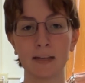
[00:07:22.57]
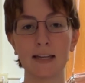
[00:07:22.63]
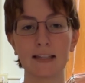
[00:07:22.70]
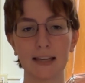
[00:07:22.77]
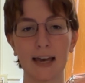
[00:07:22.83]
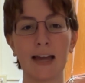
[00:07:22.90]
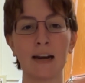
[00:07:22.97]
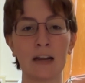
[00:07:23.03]

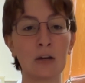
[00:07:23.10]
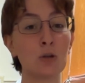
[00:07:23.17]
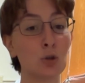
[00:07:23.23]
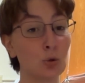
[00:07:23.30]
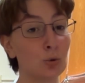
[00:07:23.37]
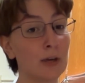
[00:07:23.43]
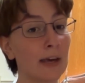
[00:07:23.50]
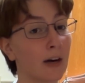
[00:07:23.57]
can and
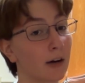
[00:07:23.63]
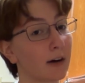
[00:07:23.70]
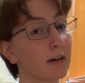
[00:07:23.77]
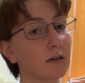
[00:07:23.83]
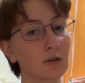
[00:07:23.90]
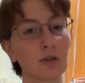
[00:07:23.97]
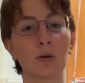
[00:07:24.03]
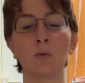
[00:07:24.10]
do get
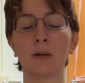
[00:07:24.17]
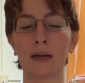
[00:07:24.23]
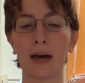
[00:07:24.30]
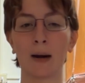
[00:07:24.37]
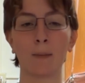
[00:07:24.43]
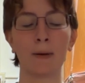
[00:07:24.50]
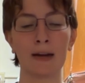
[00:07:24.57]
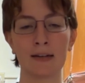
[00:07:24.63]
hurt, so we got
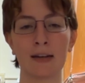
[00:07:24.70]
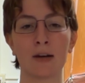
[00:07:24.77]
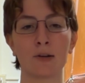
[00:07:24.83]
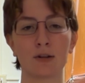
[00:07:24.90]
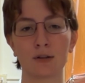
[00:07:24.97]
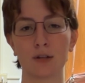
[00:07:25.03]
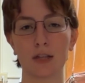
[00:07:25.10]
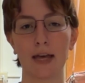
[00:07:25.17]
to pay
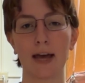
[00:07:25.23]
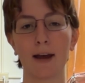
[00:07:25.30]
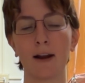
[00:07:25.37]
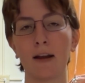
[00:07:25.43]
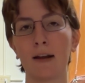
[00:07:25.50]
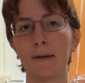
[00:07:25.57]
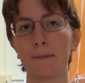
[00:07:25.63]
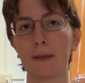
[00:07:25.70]
attention to that.
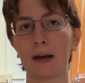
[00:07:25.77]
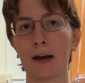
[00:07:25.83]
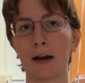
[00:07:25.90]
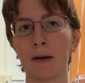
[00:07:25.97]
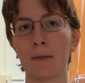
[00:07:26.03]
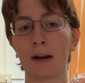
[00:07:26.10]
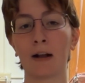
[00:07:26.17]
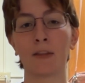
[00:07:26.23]

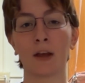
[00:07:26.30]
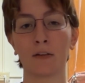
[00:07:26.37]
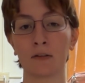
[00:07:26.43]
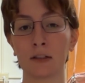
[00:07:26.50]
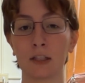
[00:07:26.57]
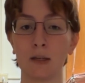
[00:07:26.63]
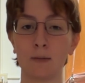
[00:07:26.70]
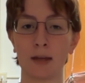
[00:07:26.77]
And I'll
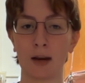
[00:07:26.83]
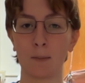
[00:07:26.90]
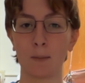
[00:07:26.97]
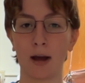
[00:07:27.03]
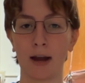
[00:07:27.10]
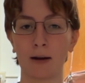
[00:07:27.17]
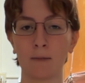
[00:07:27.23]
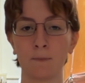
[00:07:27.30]
definitely keep that in
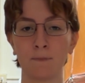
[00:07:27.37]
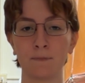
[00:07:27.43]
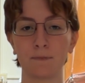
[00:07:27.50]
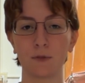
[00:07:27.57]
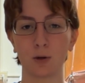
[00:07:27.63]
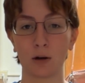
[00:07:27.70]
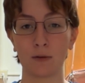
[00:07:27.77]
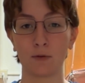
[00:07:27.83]
mind
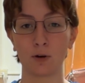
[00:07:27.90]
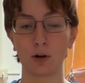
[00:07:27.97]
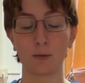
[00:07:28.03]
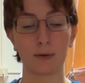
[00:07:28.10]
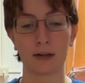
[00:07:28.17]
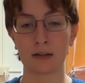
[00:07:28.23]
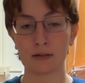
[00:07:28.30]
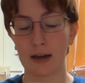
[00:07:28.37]
going forward,
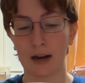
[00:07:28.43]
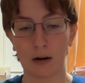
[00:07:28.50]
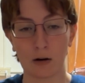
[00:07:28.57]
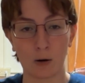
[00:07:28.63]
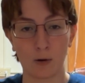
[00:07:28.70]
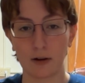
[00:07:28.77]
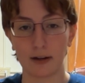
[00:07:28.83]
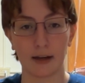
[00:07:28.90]
because I don't know
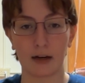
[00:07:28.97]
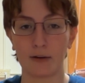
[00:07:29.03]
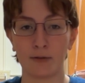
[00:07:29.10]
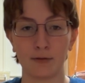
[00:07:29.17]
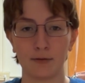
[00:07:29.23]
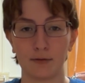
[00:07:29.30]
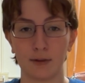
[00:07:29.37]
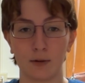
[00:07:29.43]
what kind of
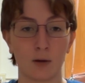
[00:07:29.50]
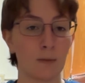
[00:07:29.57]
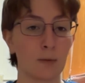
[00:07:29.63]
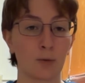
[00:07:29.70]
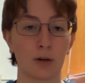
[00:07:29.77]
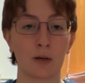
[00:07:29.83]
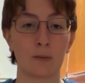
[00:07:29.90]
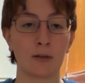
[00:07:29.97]
equipment
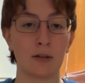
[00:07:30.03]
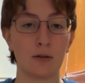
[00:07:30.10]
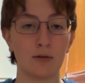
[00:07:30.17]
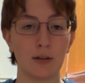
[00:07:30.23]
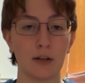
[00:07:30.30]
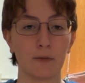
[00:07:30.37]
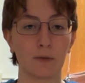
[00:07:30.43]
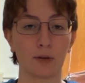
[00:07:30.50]
we're going to be
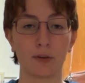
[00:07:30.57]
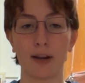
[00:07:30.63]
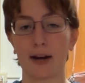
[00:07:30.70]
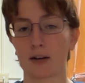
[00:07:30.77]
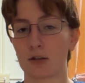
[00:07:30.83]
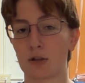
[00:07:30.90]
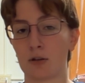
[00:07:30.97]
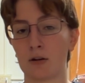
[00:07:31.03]
using for the
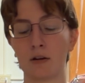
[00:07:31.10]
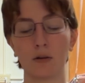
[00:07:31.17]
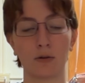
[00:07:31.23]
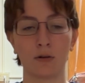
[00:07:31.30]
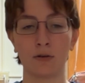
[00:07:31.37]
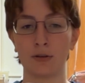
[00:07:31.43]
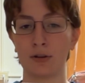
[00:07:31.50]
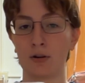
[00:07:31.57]
next unit
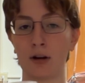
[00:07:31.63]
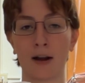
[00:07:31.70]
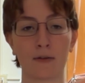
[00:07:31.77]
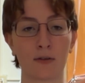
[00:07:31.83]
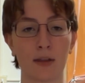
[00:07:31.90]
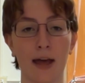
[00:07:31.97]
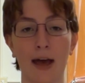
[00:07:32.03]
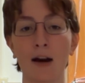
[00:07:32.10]
or the unit after
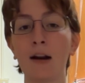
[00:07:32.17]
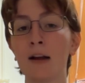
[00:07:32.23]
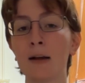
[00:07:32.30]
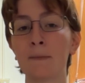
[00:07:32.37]
that.